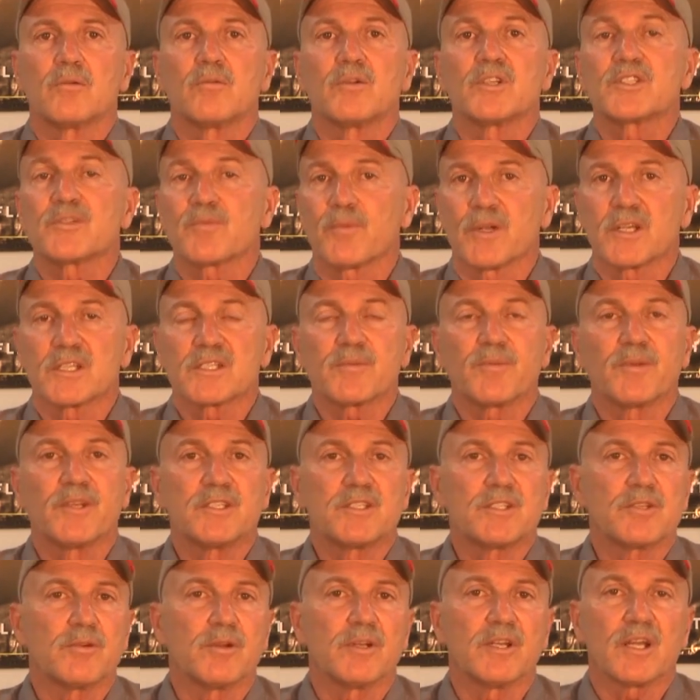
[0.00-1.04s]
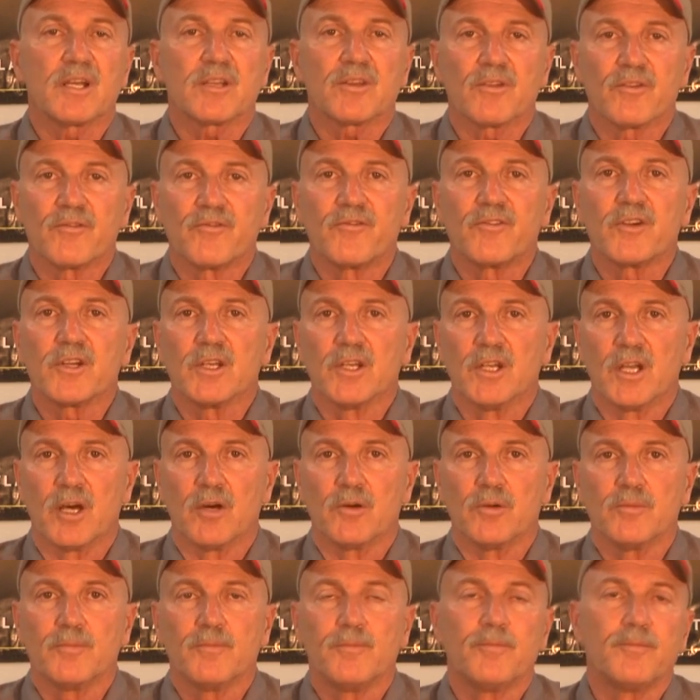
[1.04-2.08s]
Which brings me to another
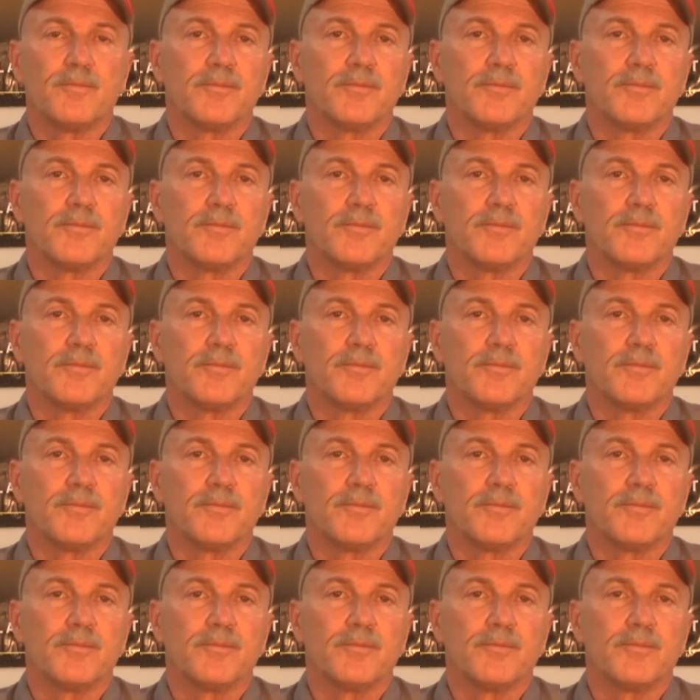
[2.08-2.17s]
footnote.